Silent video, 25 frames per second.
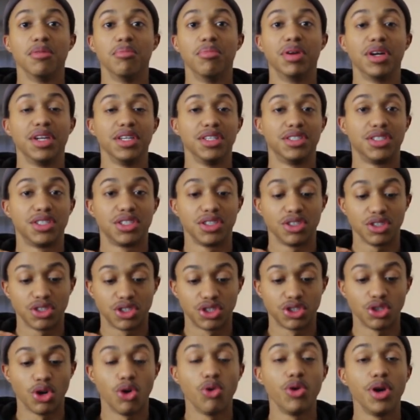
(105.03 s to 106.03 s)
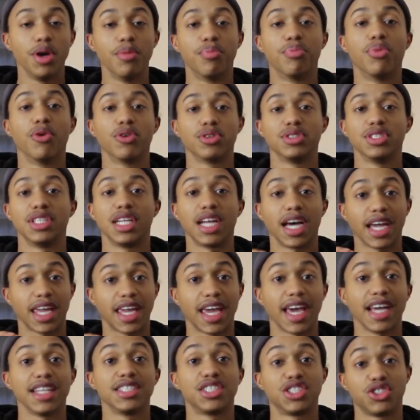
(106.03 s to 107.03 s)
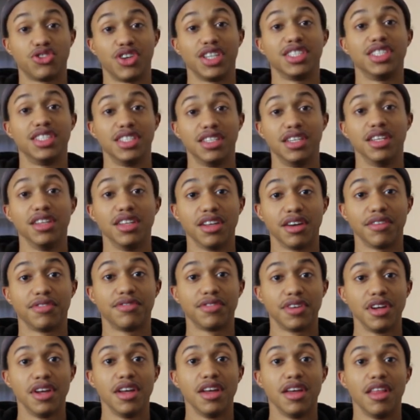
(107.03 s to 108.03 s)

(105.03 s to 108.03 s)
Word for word: but it's so important and I can't stress it enough